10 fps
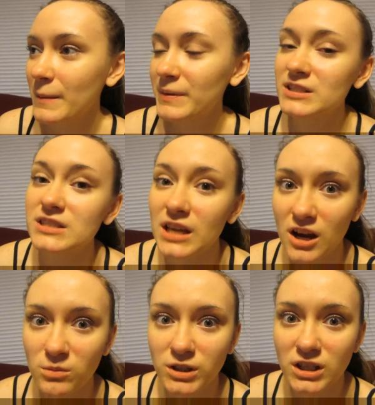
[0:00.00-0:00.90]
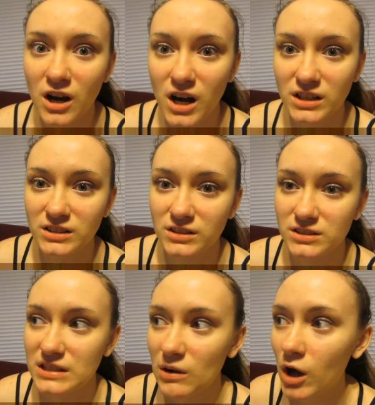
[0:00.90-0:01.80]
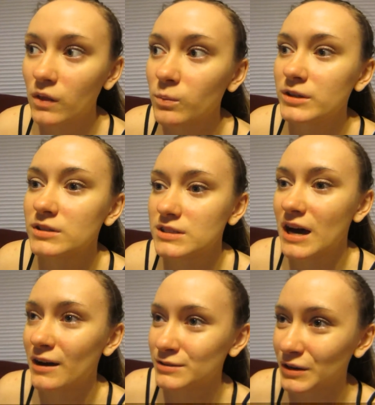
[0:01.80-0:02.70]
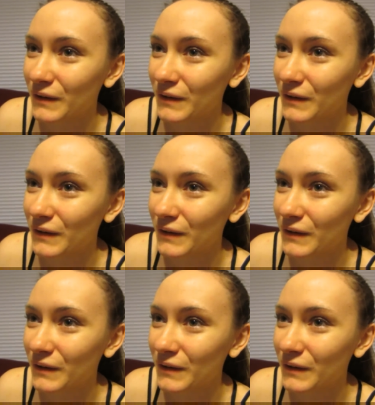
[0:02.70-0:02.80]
but it's, like, got really hot in here, because now all the windows in the house are